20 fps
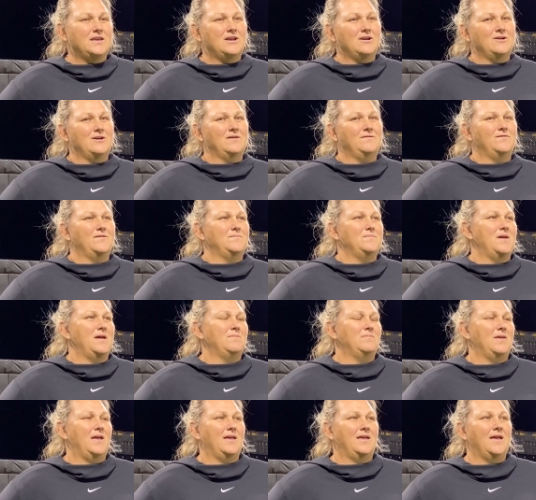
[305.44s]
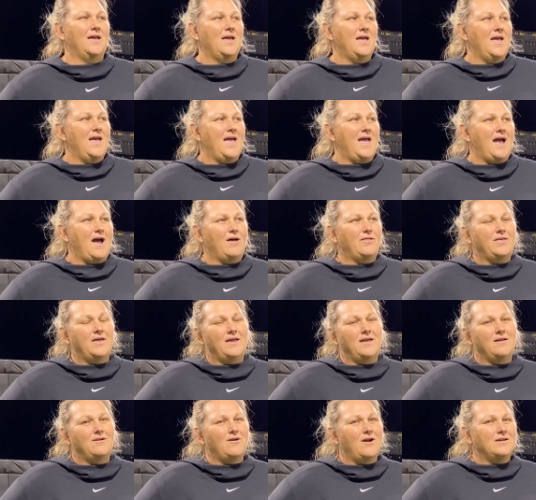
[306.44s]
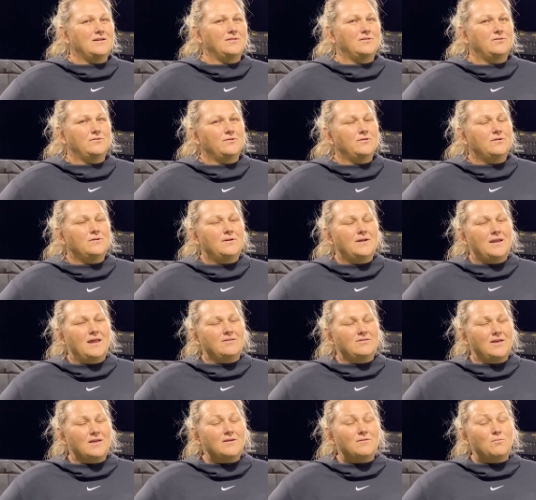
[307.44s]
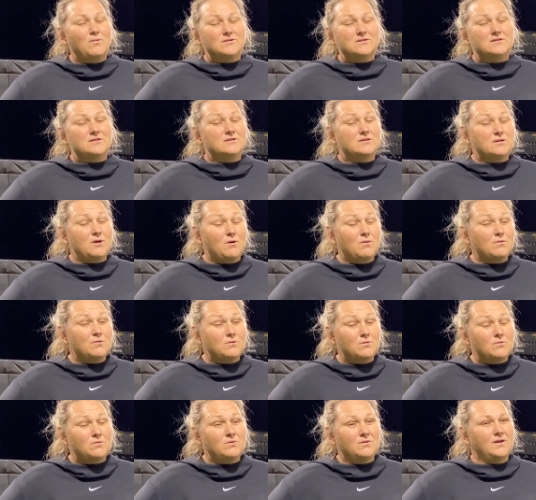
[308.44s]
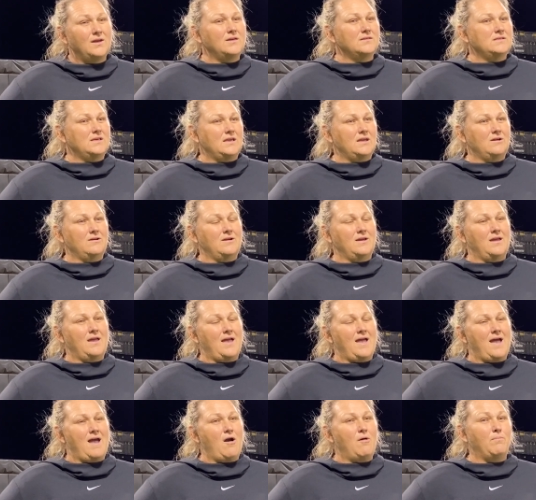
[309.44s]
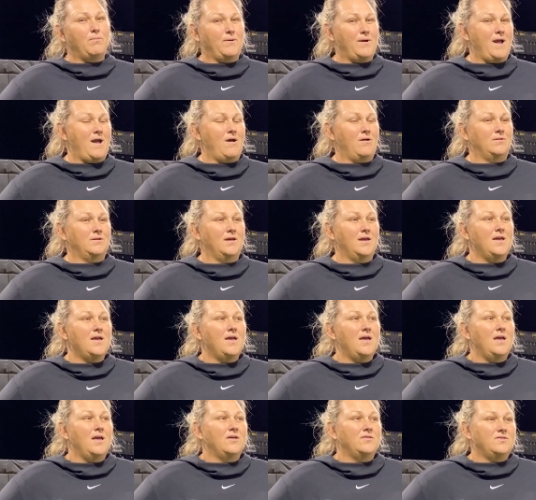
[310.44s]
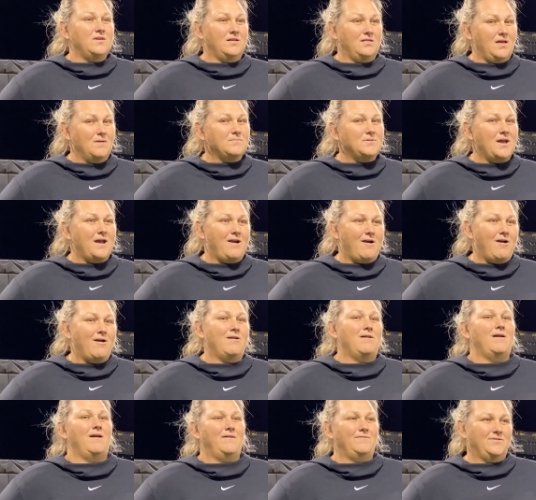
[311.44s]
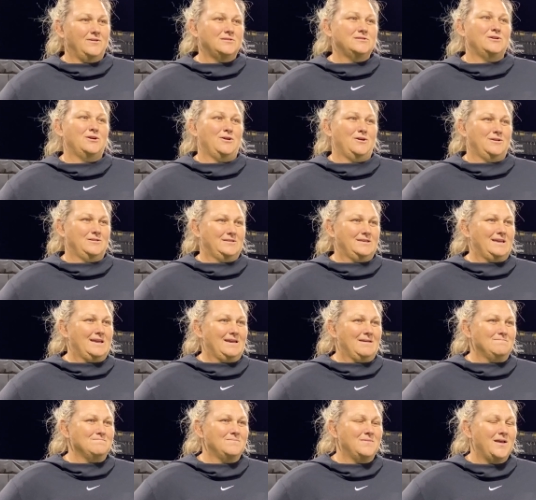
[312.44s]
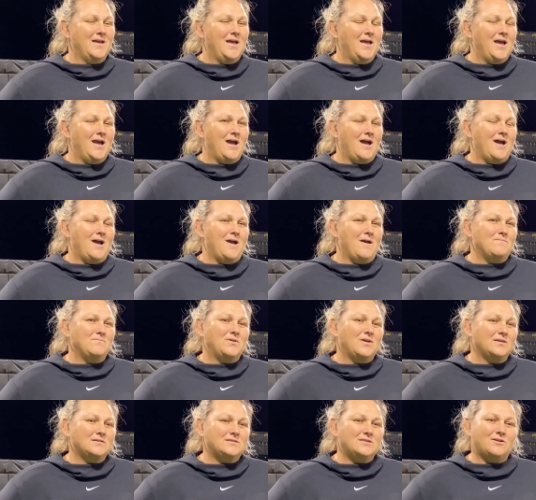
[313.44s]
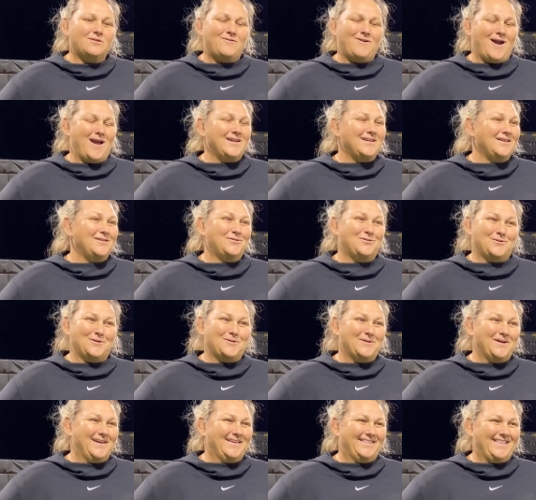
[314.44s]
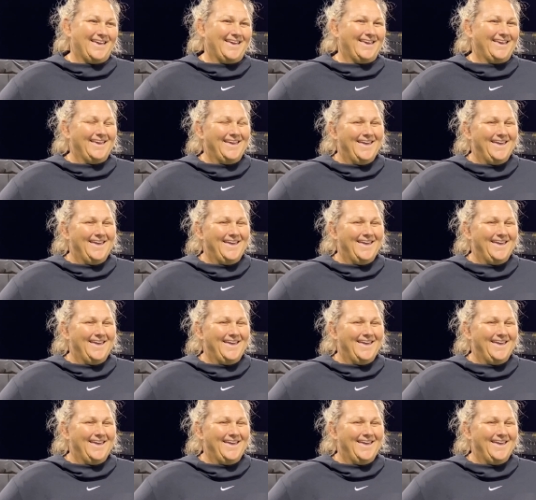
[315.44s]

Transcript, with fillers: hearing from them, like how they grinded through. And I think what's so cool is hearing how proud the alumni are of this current team because um, they're grinding through it. Like